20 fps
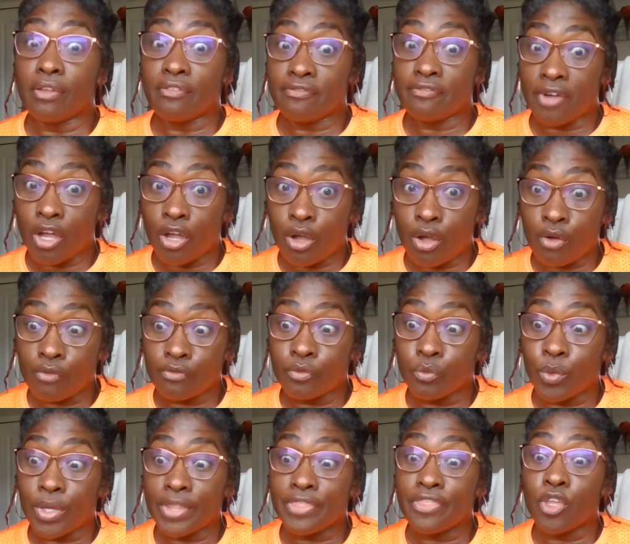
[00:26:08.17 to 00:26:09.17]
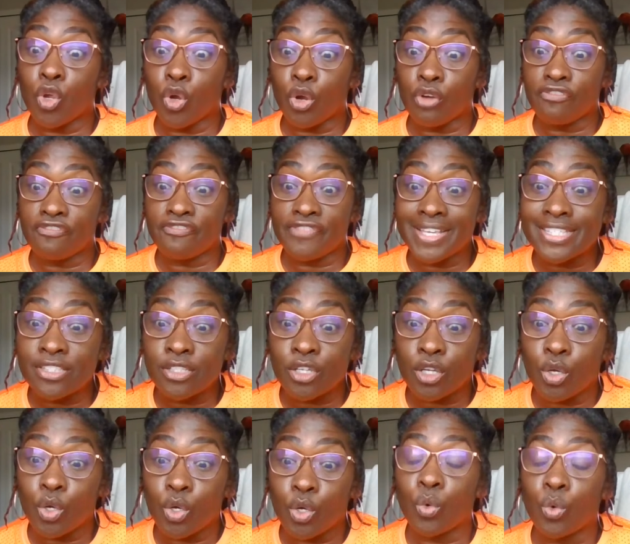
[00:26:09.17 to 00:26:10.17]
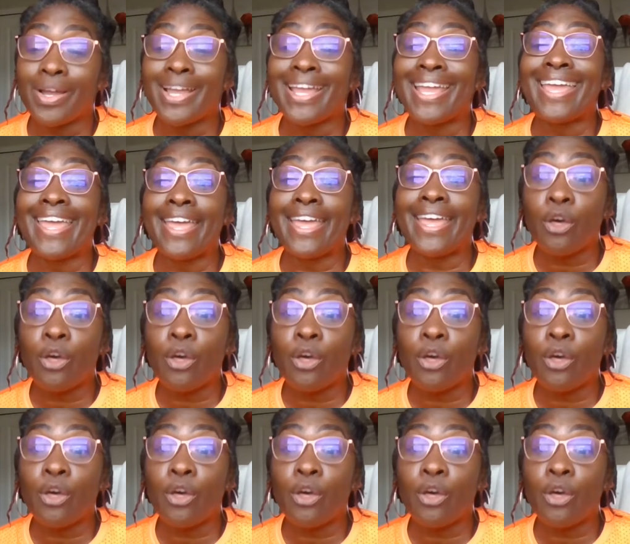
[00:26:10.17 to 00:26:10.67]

involved with your physical